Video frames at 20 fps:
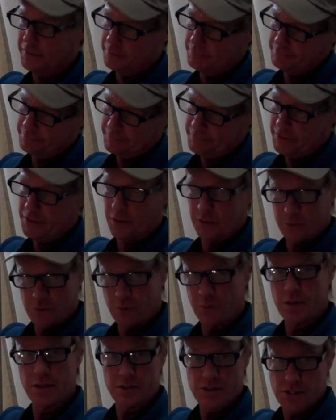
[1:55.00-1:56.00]
You know,
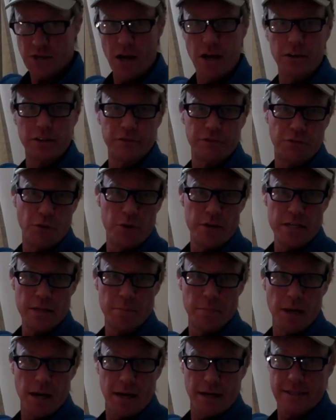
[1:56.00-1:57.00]
let's call it
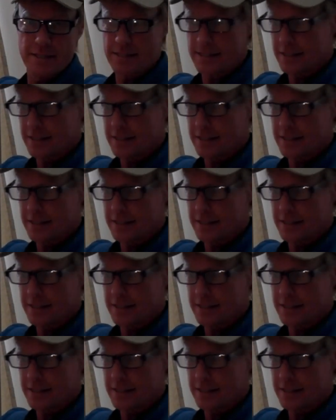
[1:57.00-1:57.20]
$40.